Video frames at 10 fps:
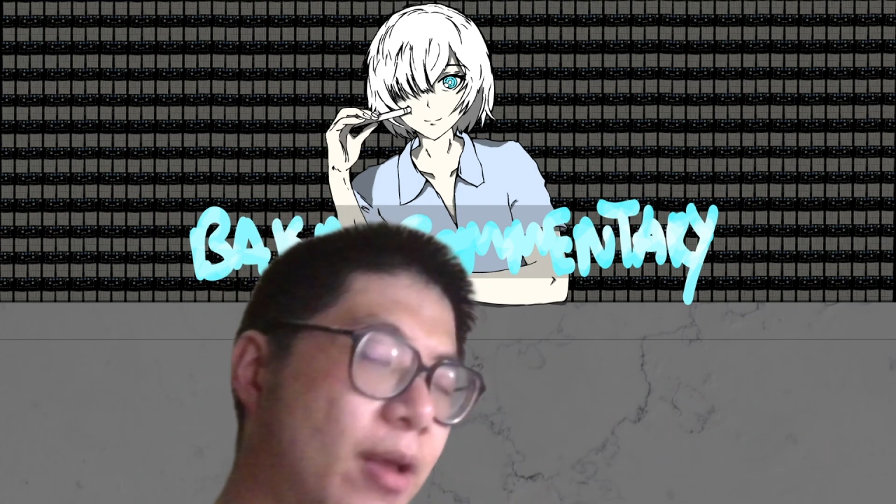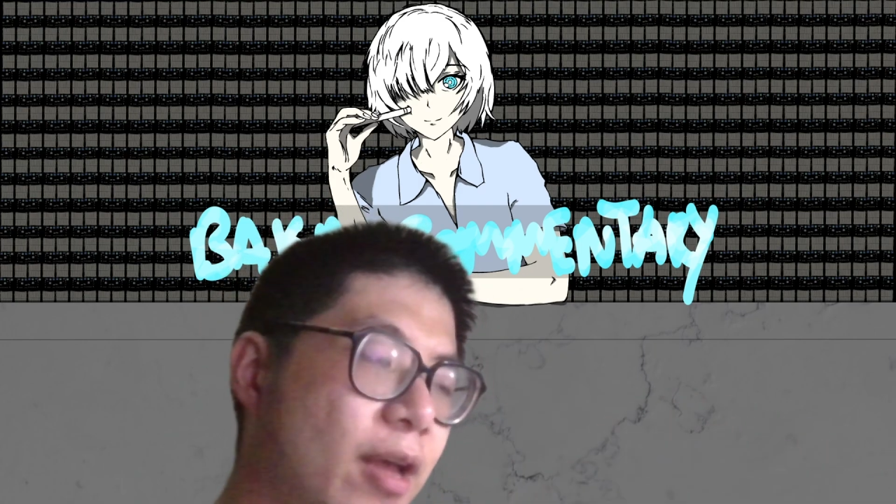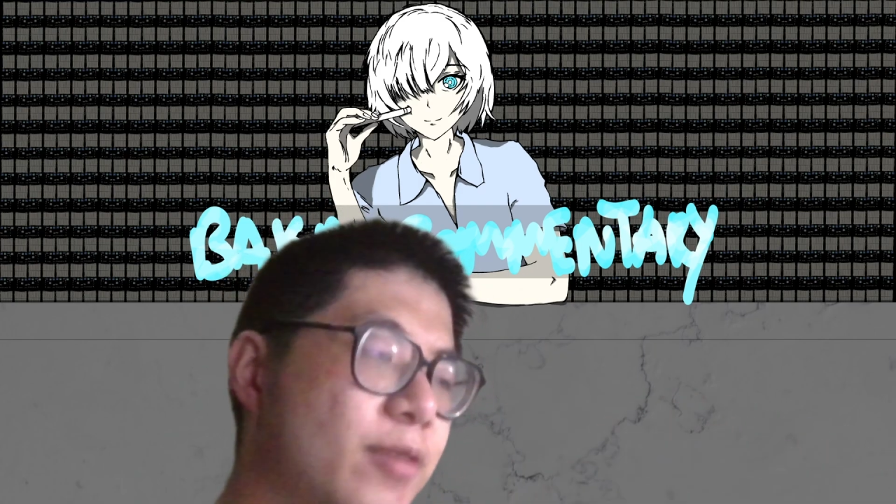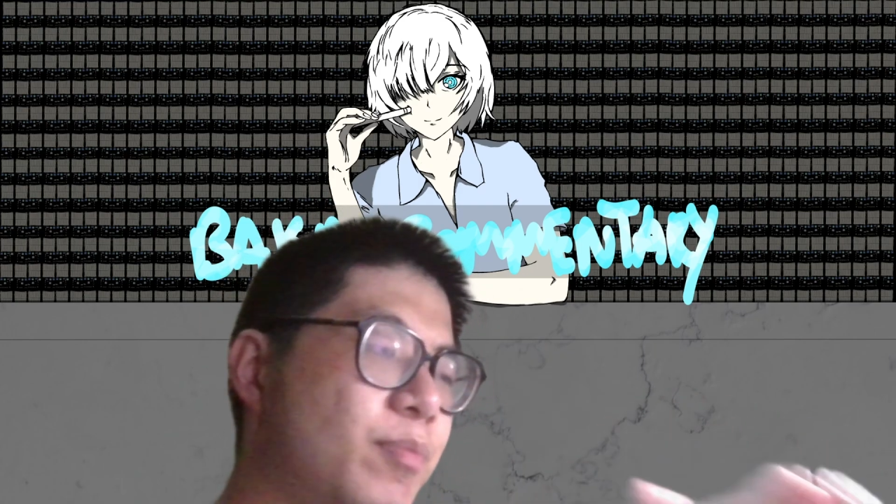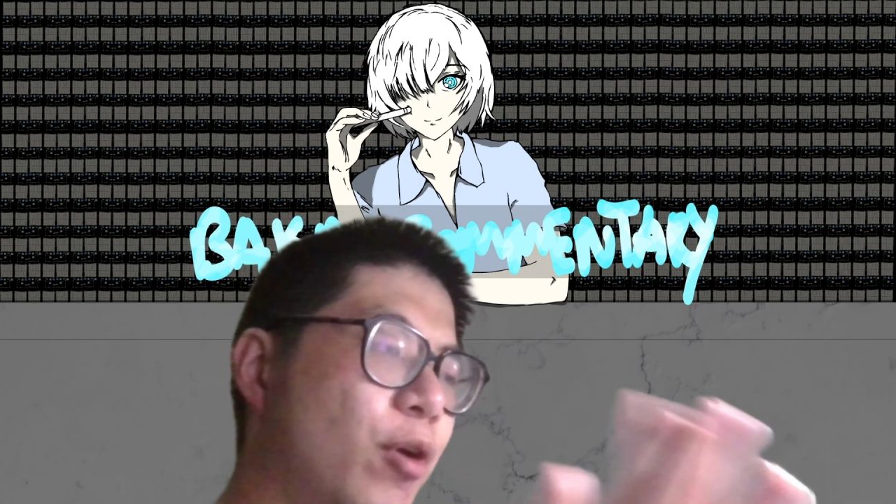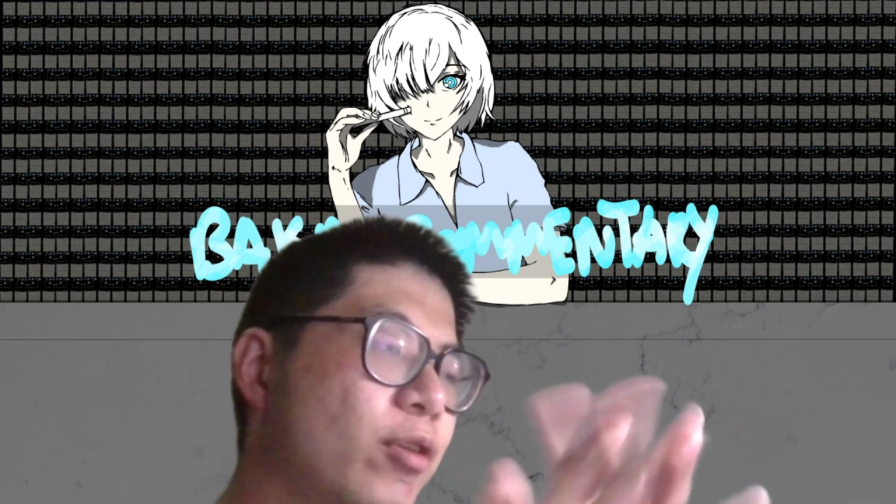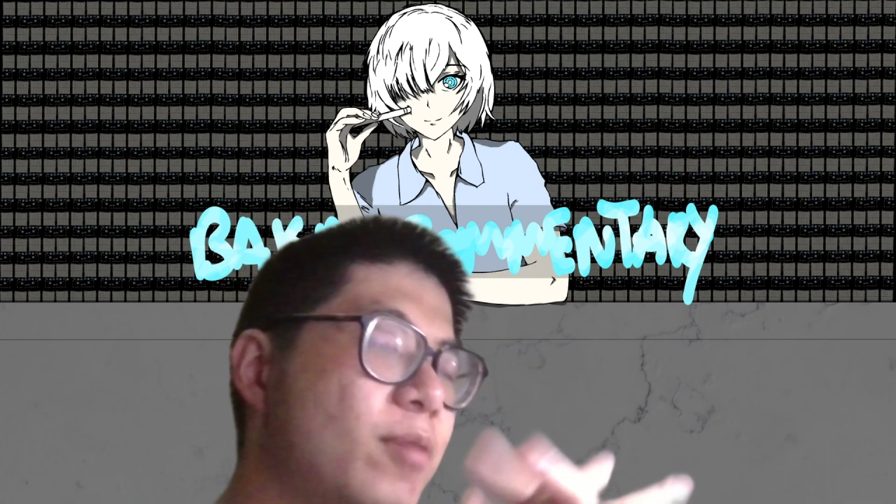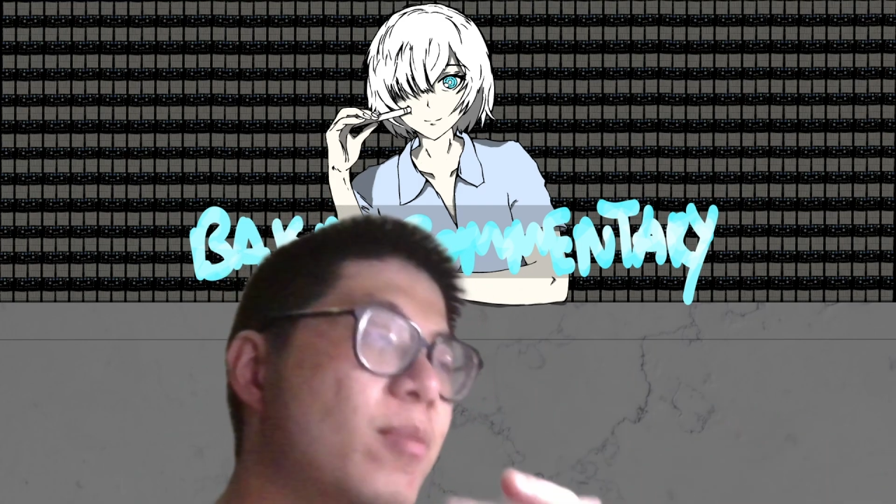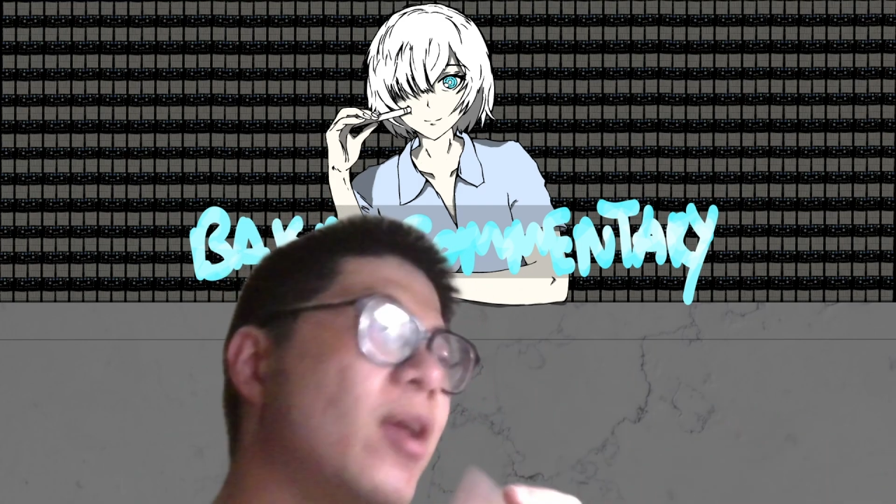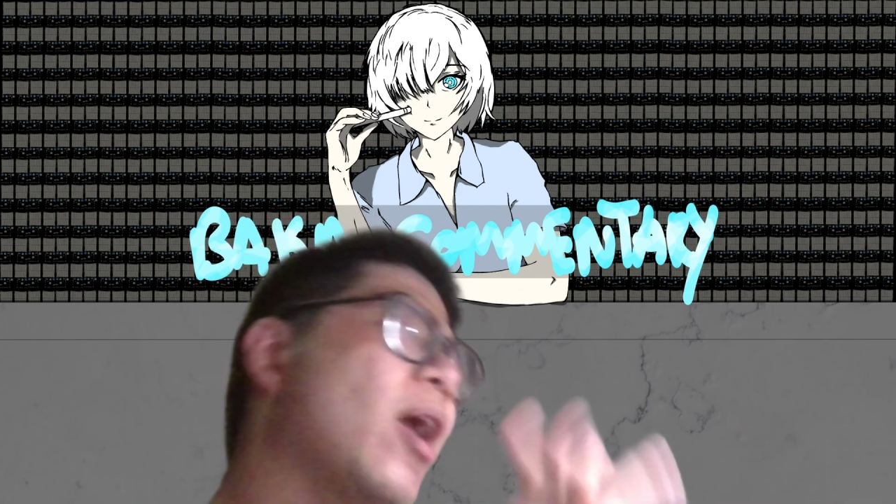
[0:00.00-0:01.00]
as
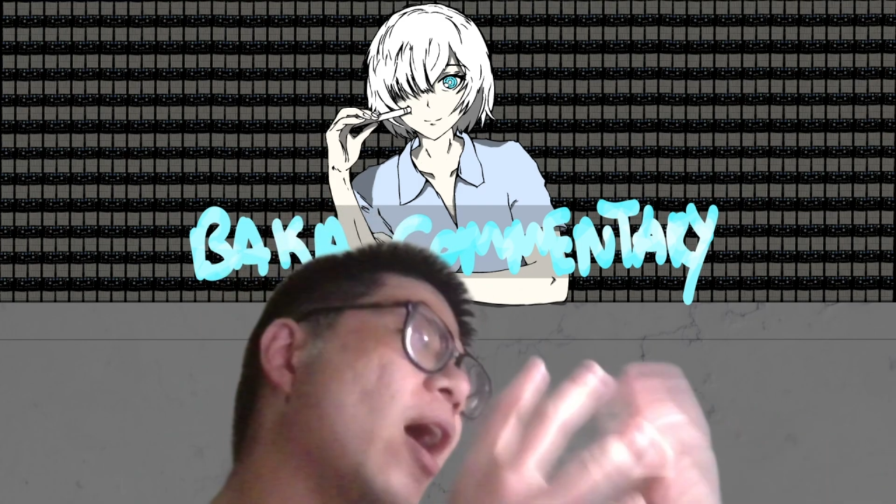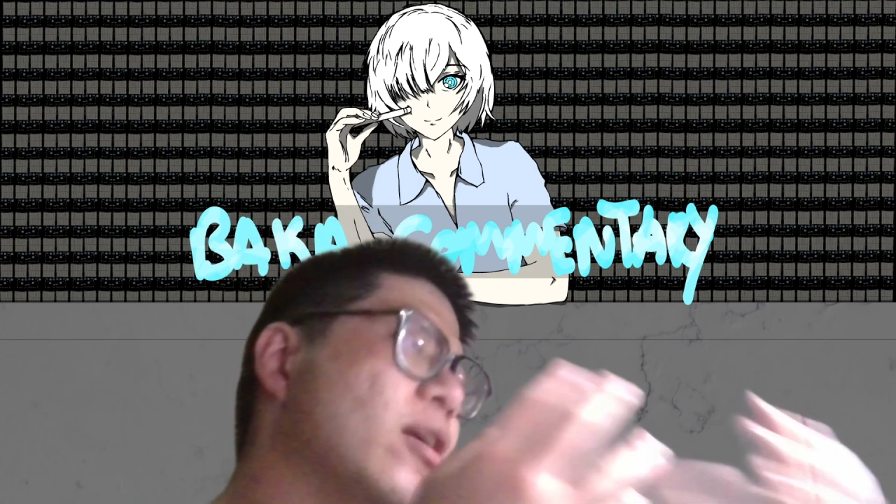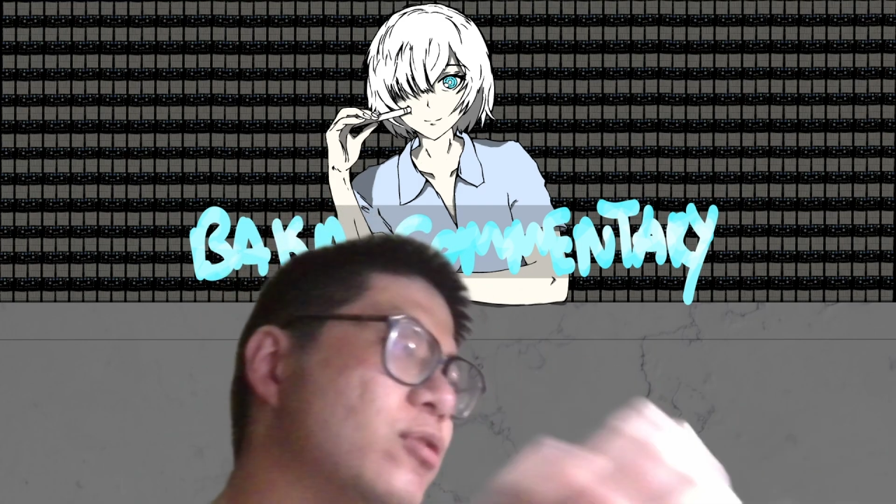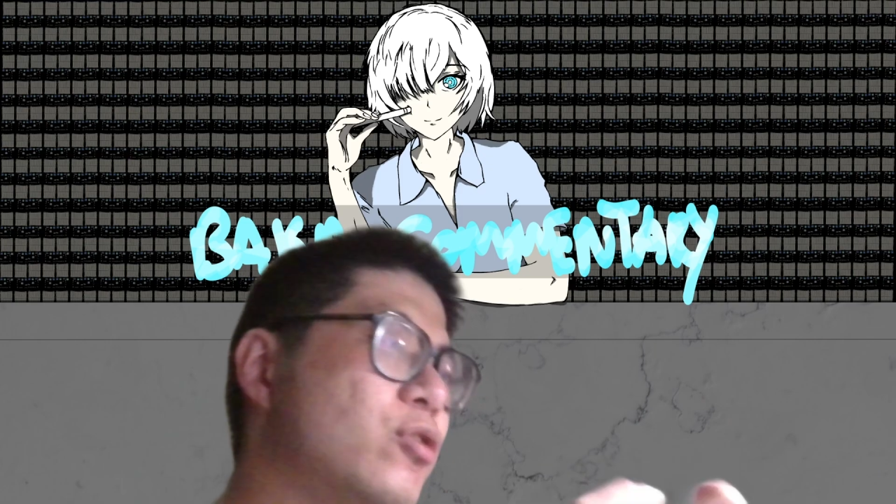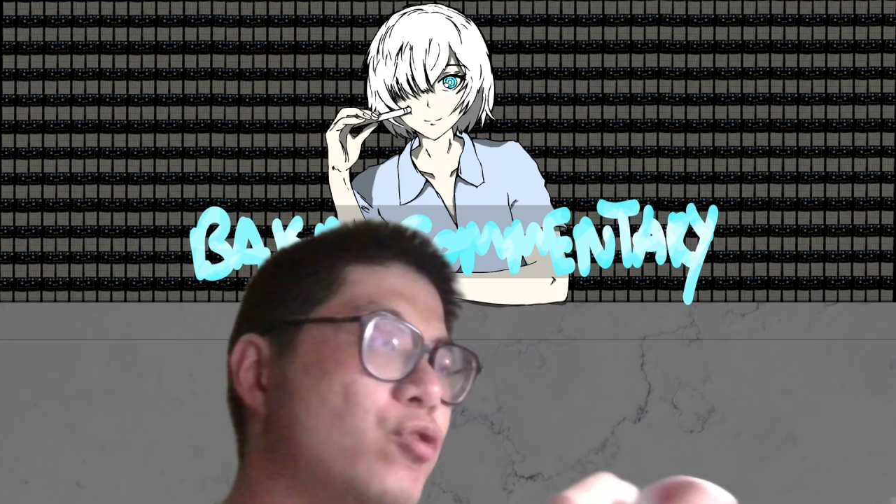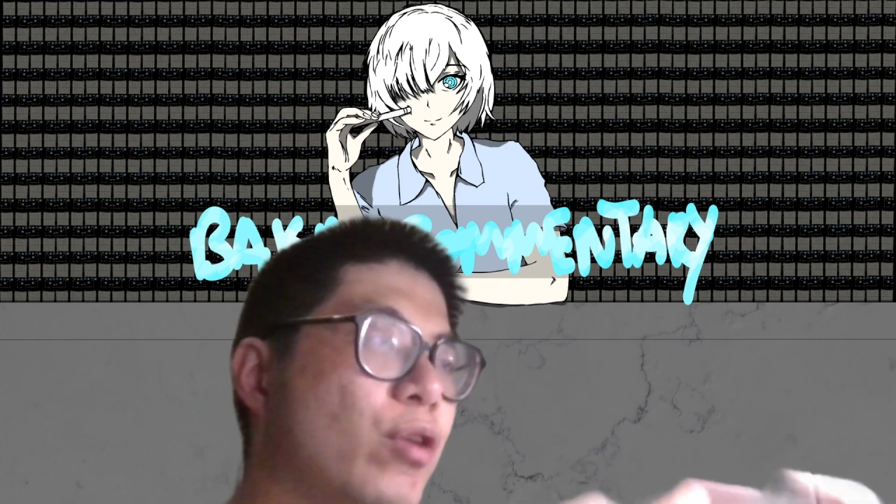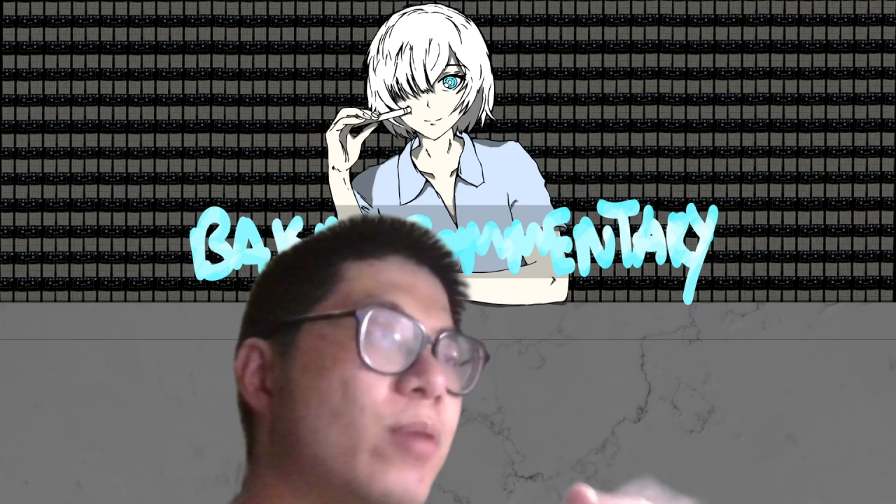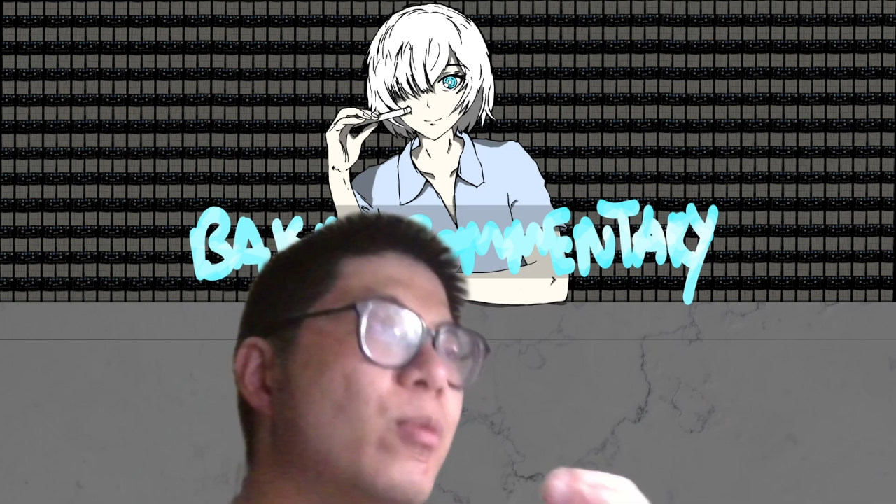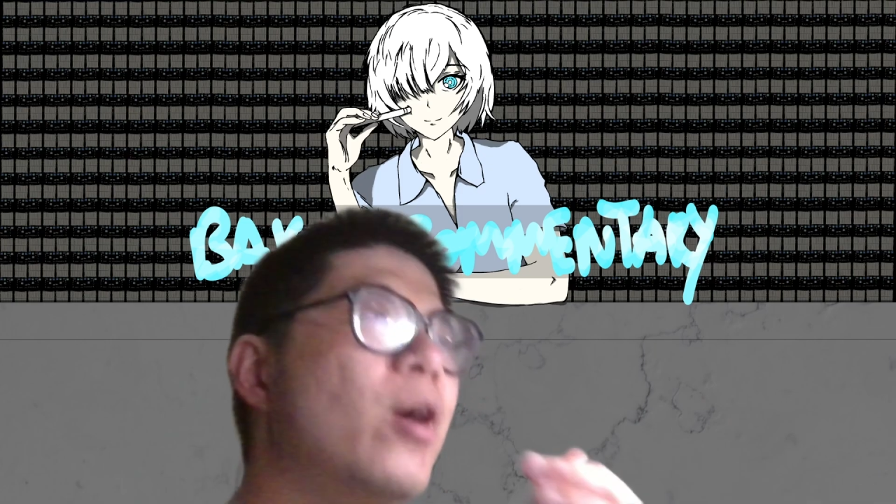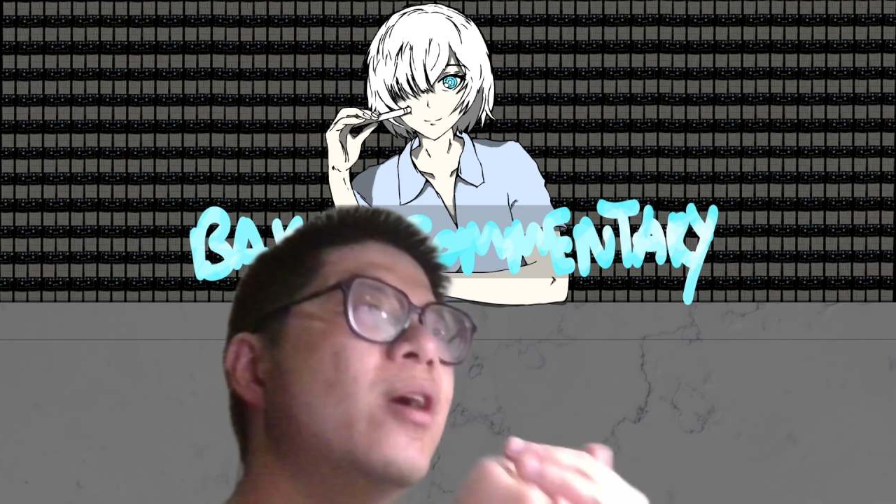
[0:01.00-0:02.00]
Pokimane, as a
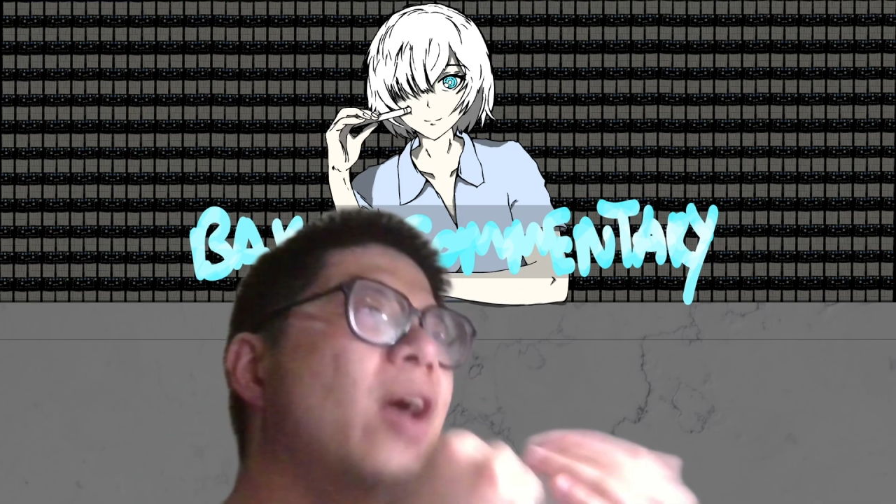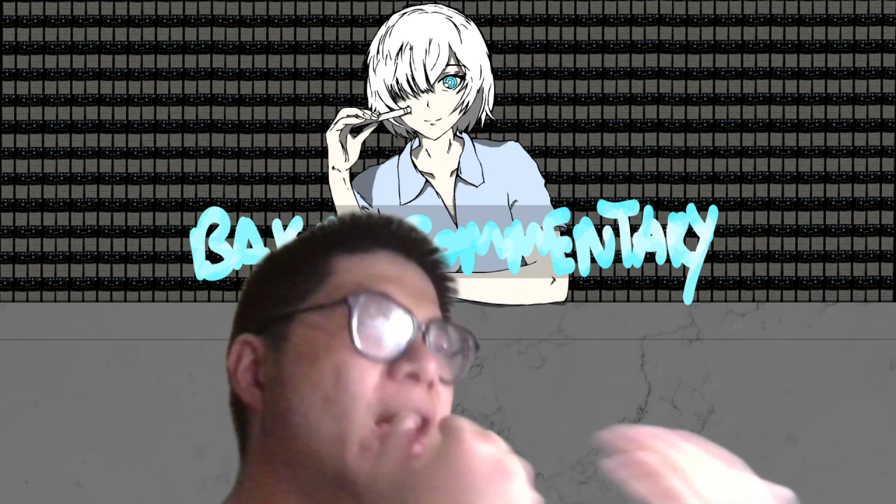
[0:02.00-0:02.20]
streamer,